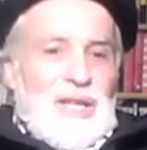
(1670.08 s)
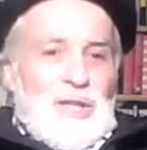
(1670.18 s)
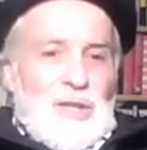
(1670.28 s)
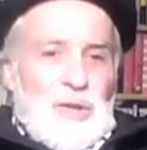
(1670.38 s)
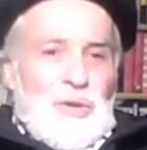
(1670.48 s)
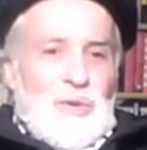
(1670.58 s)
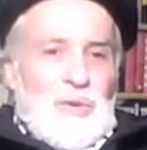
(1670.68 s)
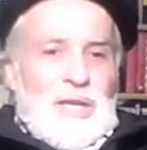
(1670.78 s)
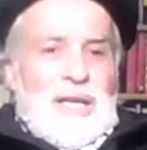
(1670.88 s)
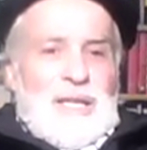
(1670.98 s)
2,
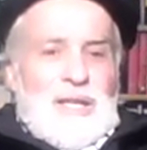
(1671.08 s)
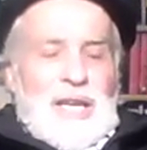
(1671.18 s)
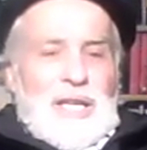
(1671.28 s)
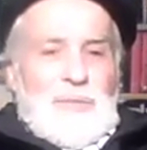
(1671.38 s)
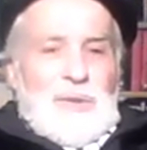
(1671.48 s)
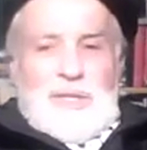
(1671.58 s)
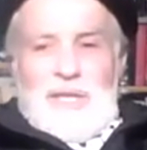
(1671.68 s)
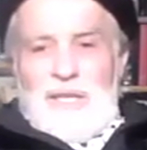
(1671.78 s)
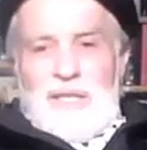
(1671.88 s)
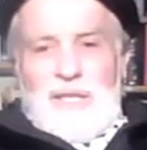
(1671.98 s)

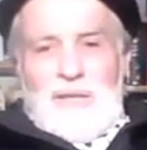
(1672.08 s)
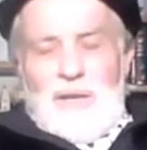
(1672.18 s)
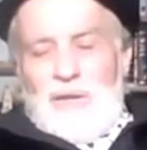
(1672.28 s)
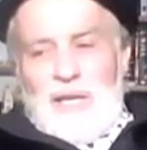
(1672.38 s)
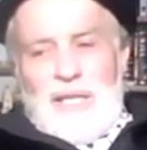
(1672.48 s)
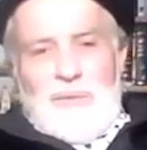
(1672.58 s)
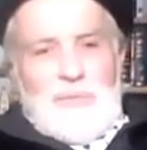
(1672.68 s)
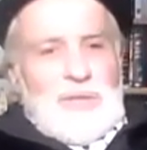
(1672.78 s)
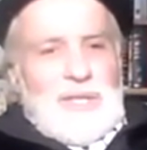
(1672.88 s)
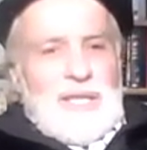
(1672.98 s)
90% is or
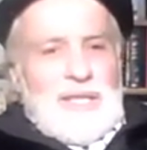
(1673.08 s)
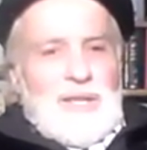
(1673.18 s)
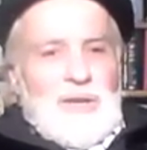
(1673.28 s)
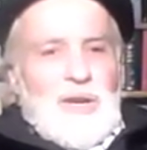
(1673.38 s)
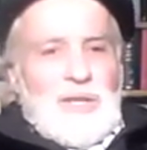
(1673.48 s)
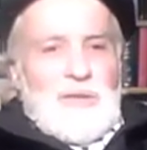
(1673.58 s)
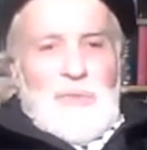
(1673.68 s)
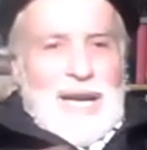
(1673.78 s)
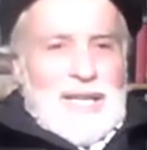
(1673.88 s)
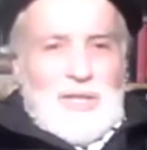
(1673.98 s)
80% is the cost of
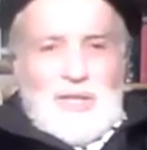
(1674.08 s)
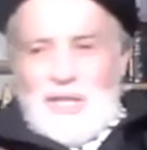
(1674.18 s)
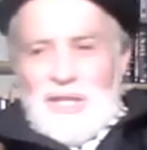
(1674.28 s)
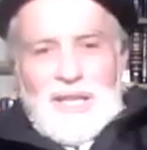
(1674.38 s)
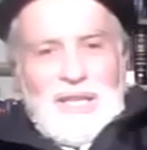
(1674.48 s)
packaging,